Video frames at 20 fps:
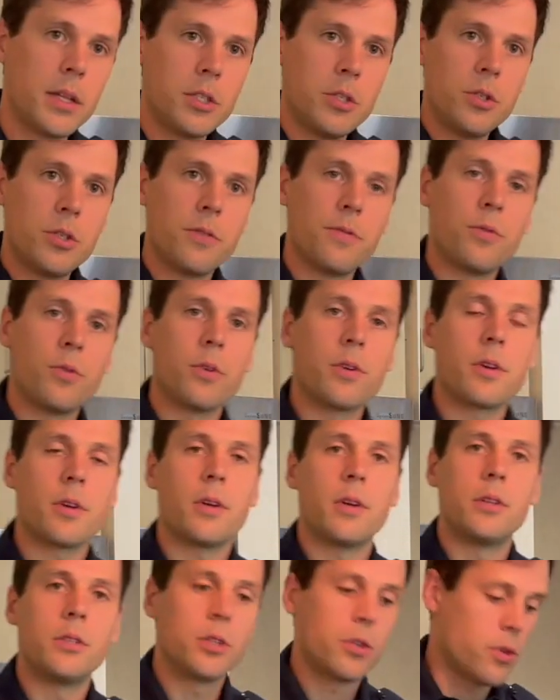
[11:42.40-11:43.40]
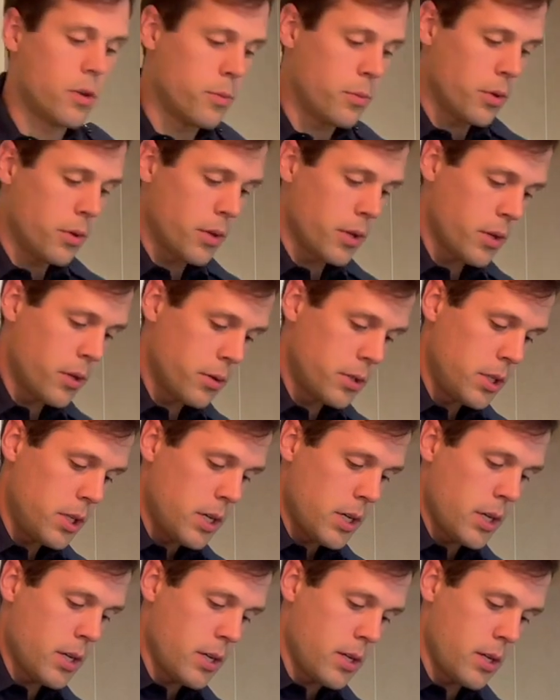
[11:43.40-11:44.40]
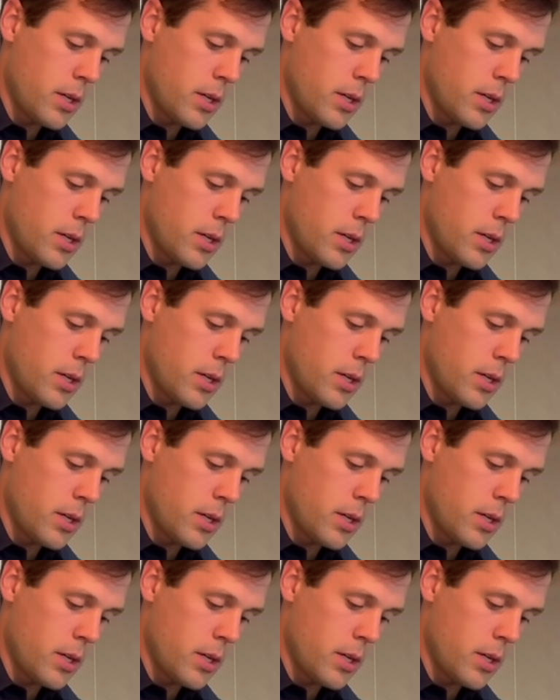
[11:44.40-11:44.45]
to use a fork to crumble the cotija.